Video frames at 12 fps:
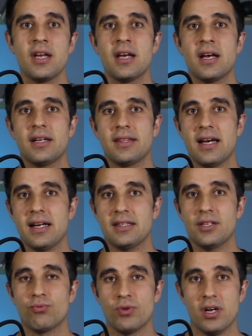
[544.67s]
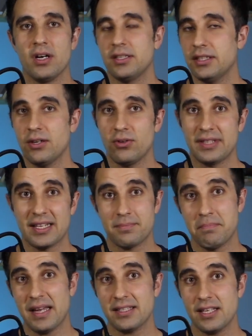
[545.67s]
that that
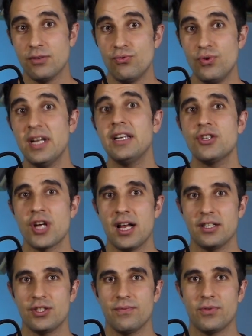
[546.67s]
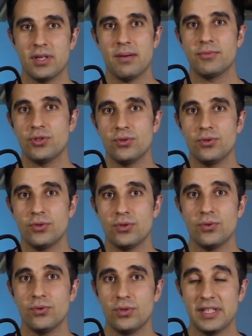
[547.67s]
makes it really challenging for them
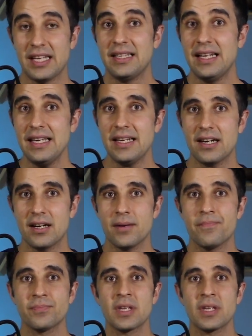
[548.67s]
to get leaner.